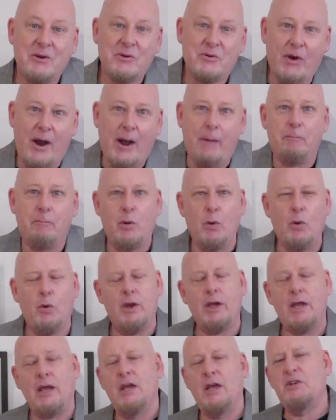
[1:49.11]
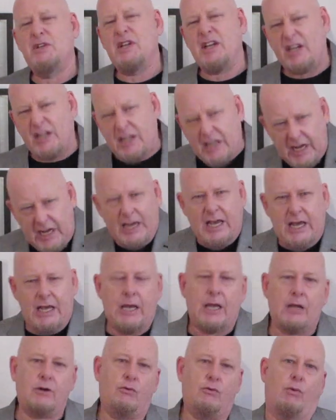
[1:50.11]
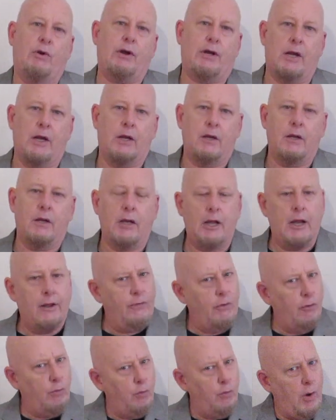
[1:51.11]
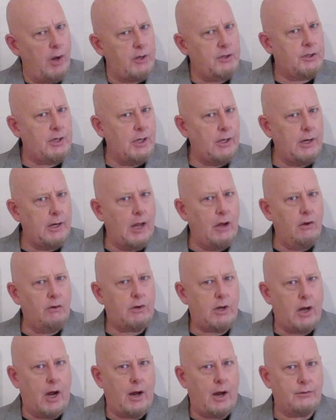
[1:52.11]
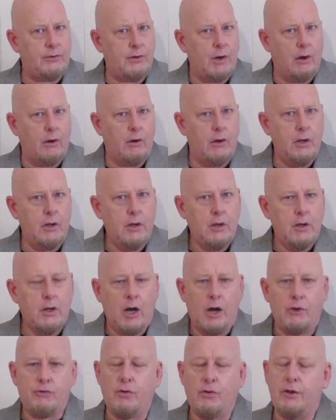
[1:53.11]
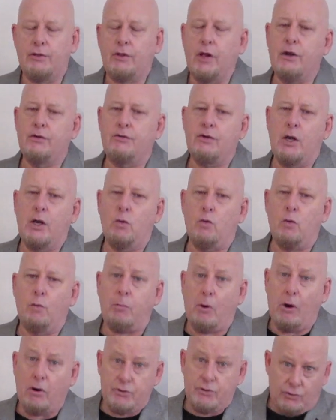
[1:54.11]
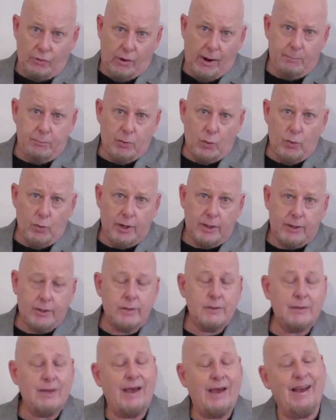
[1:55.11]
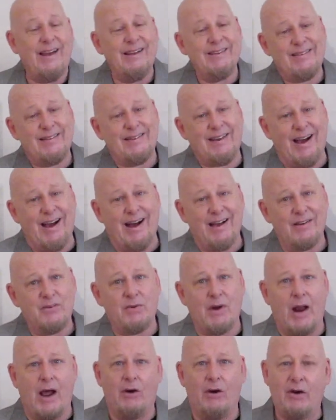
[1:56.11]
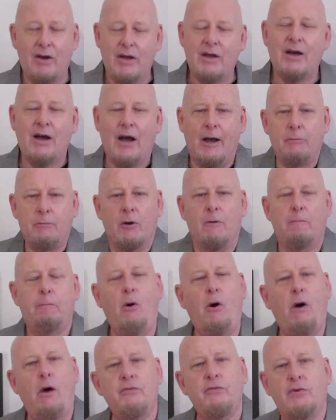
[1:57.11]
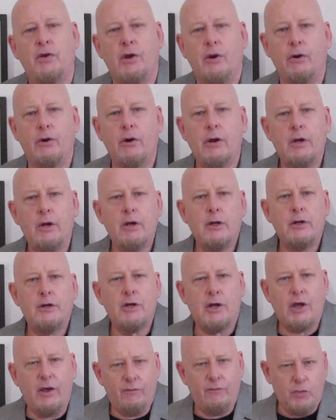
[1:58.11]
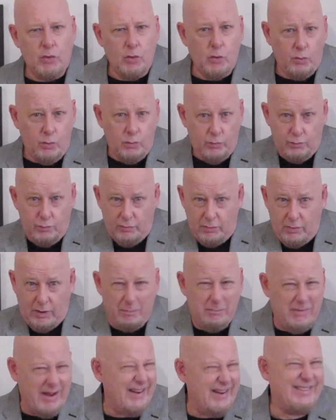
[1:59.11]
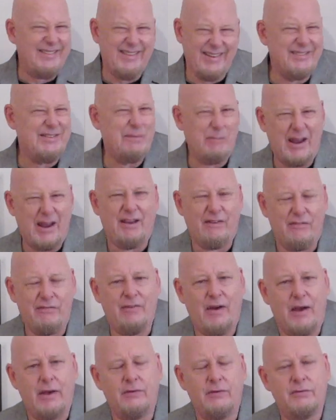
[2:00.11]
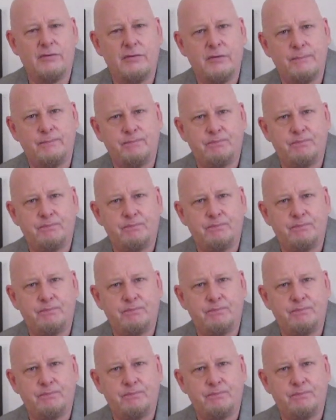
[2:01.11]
Drambuie is a key ingredient in the Rusty Nail cocktail, a drink that is equal parts Drambuie and scotch. Now, I'm going to pause here to give you a minute just to make a face.